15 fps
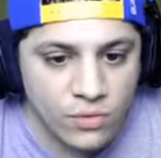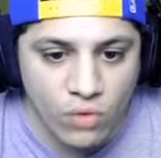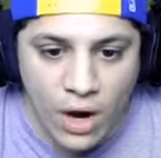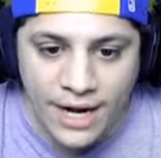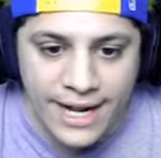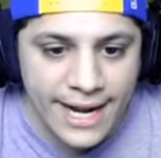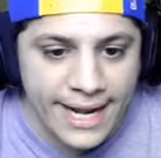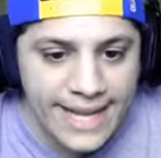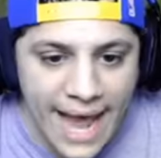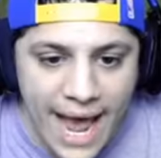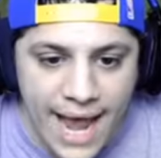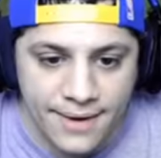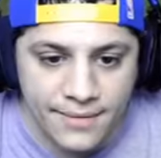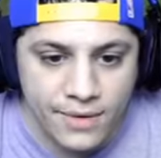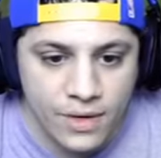Run it
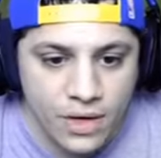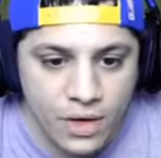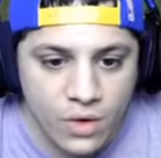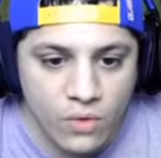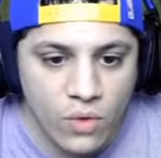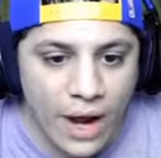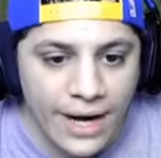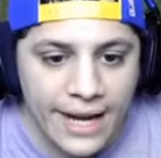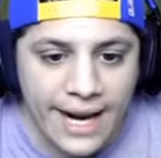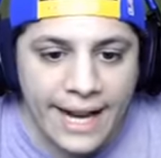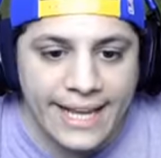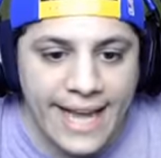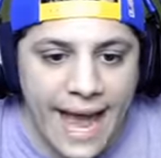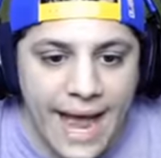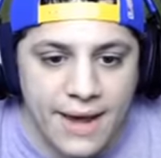again. Run
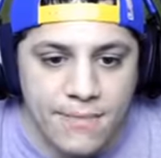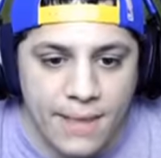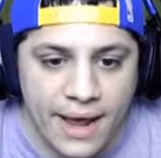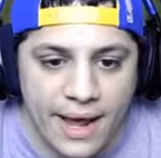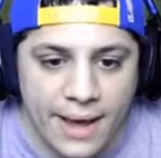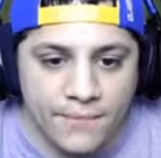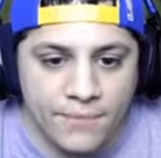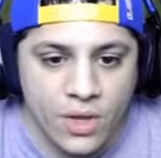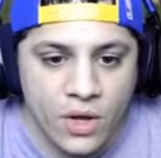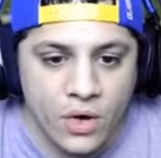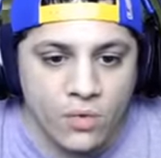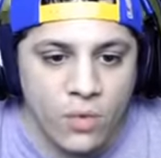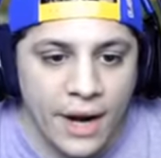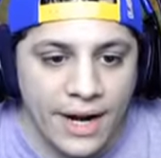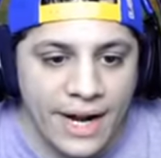it again, man.
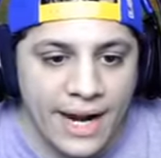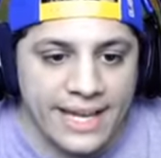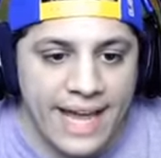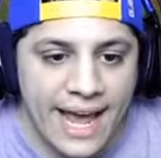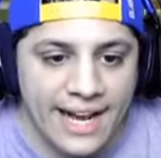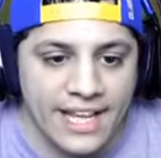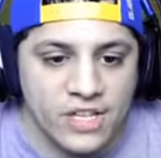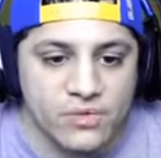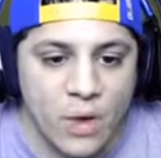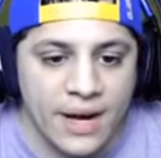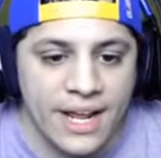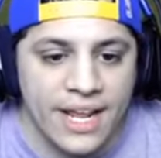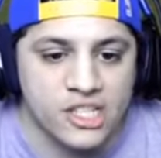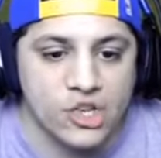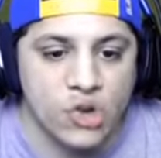Run it again. He's
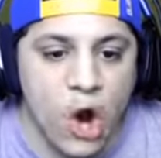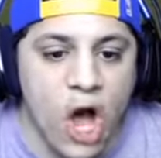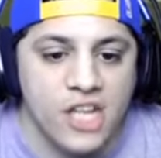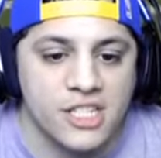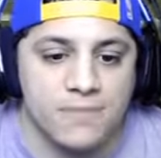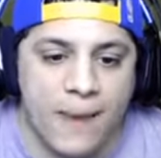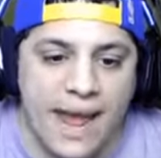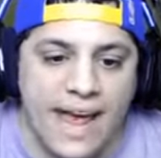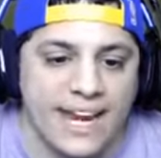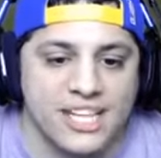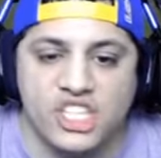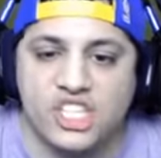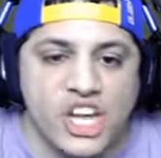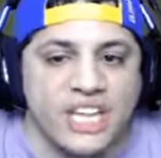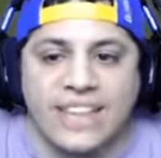running his cross man
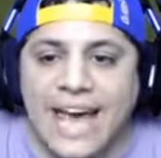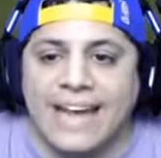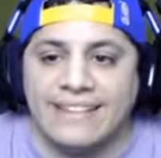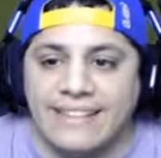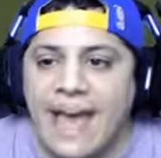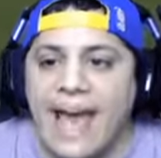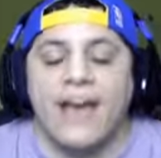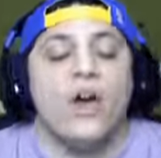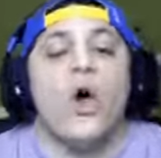and shit like that.